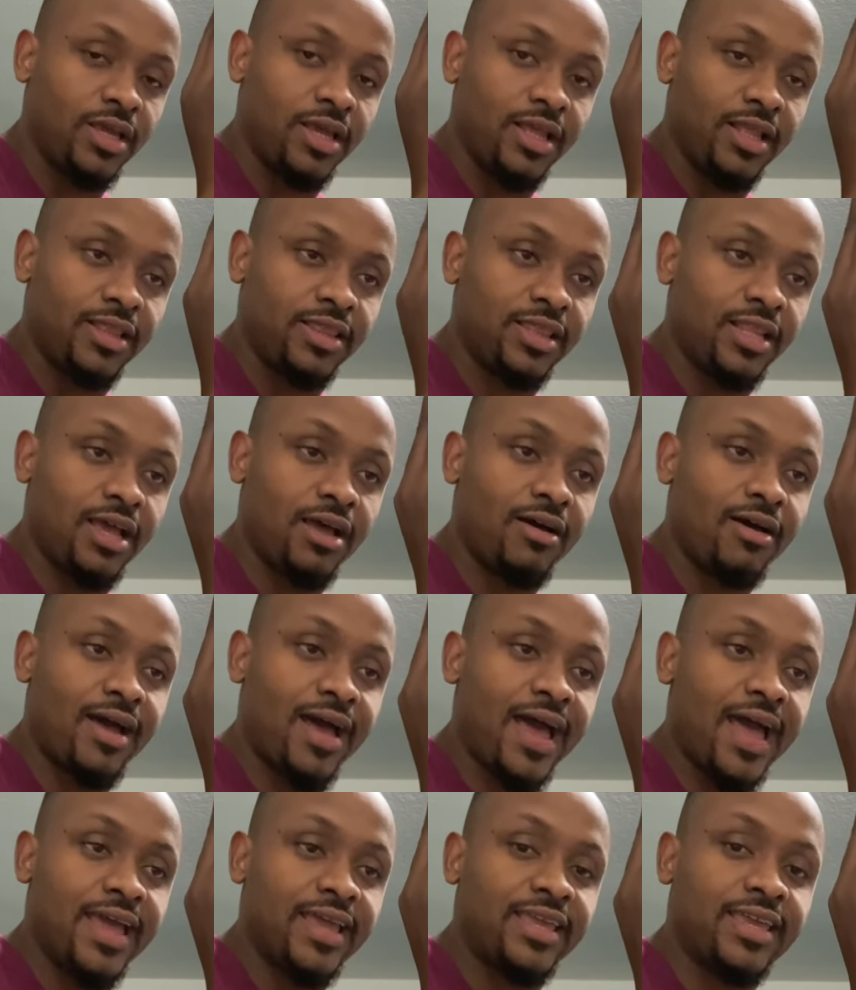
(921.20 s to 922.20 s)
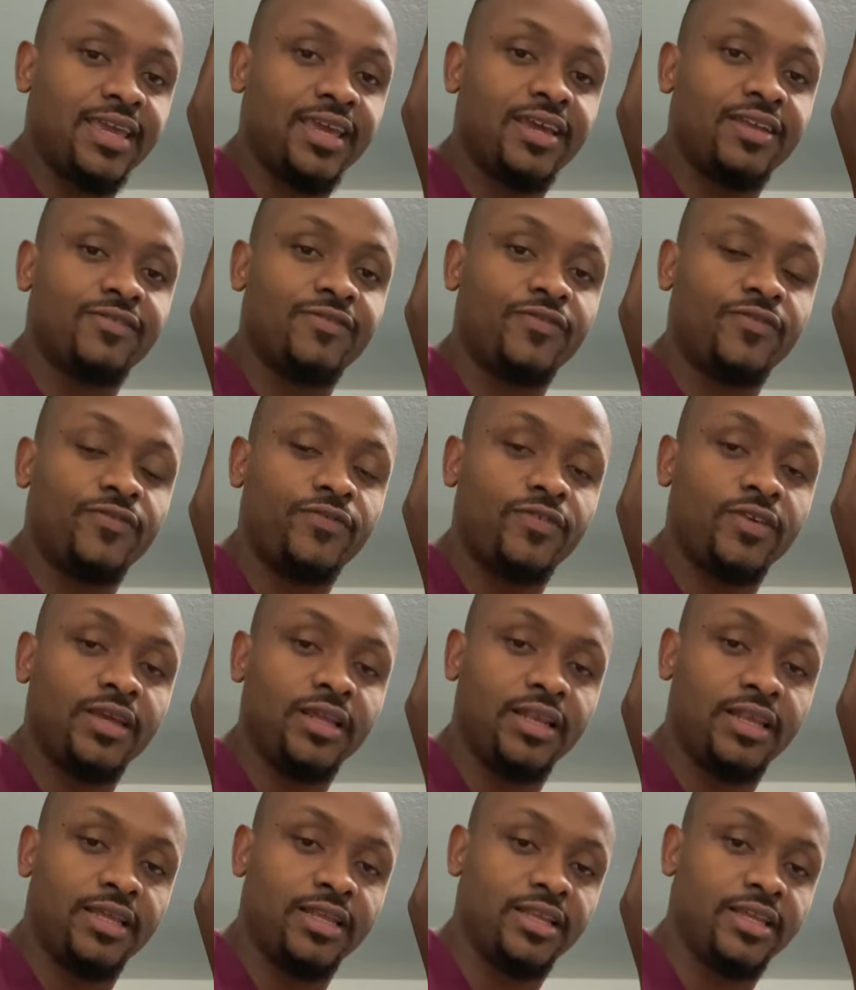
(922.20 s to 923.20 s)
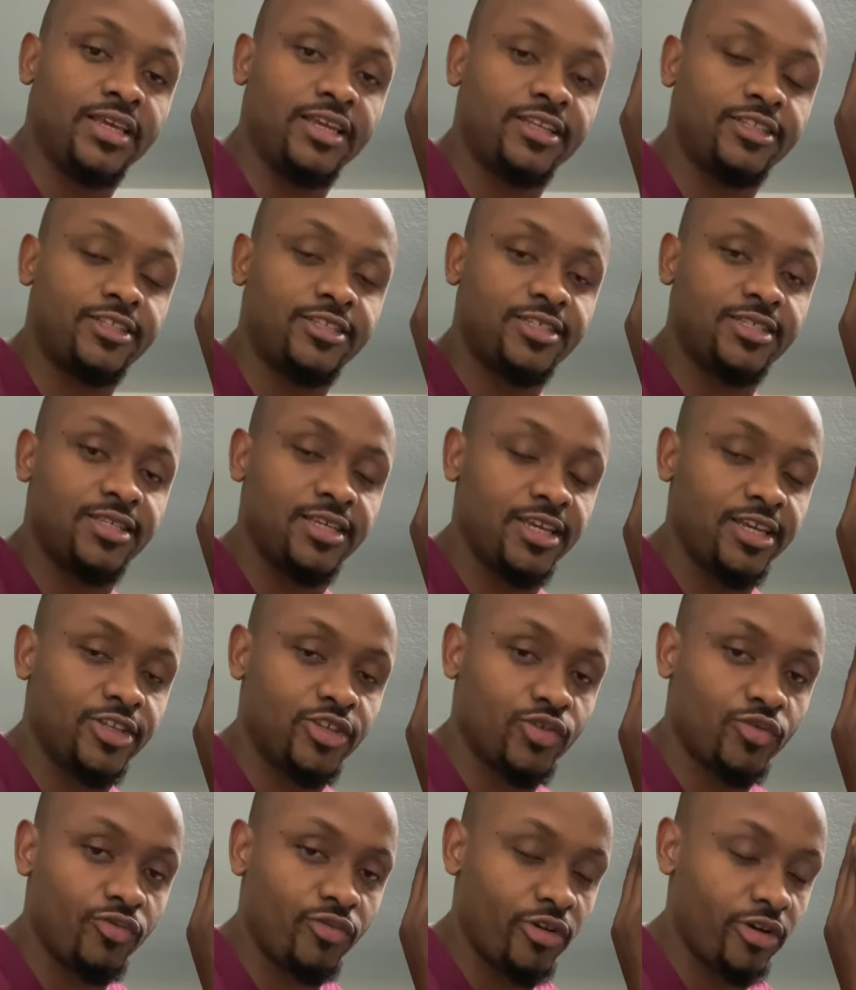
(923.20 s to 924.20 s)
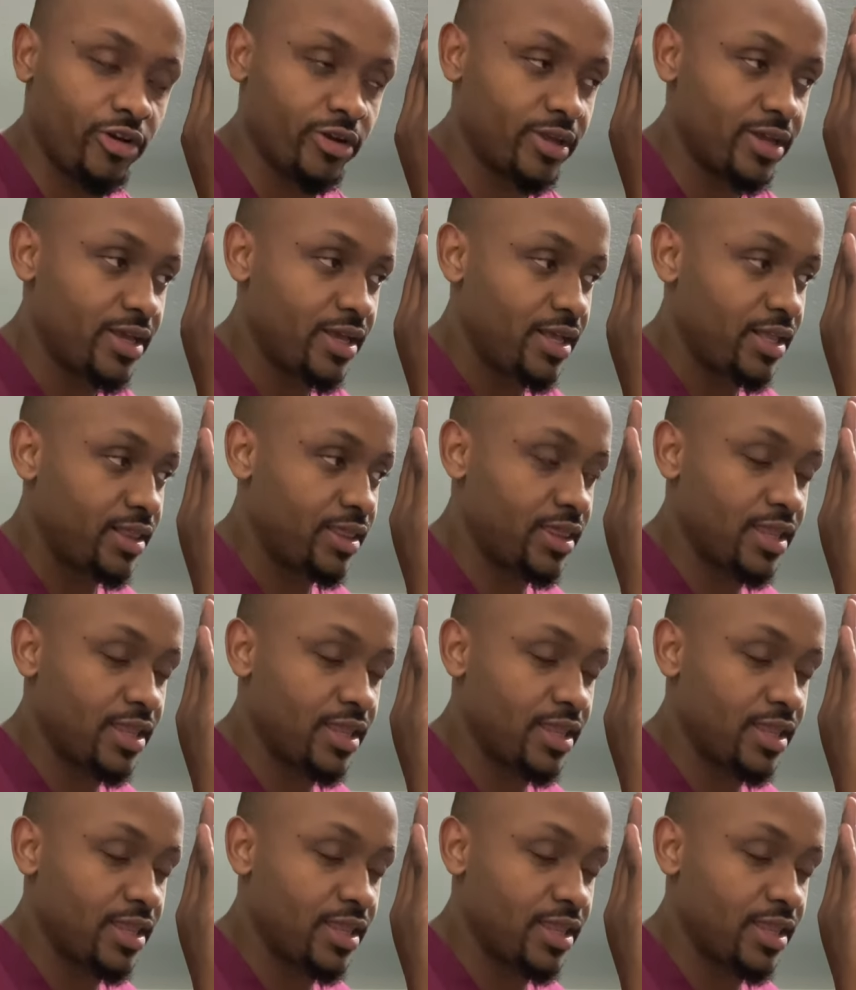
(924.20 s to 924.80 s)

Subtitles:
Now I can feel it, it's work.